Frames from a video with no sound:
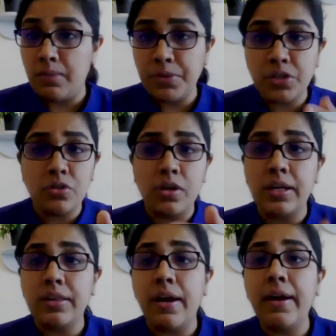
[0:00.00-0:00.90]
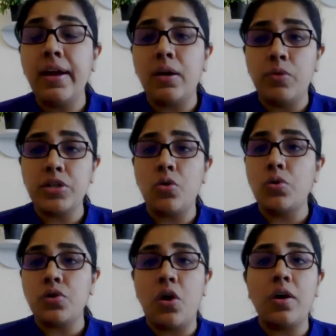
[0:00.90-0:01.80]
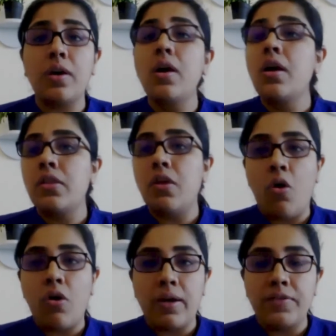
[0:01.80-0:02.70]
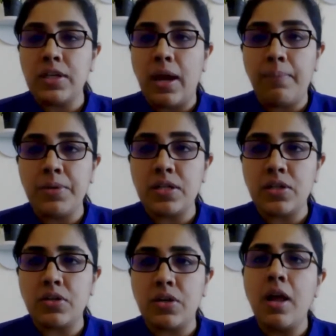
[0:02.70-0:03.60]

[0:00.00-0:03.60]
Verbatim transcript: particularly the headache which goes on the aura which happens etc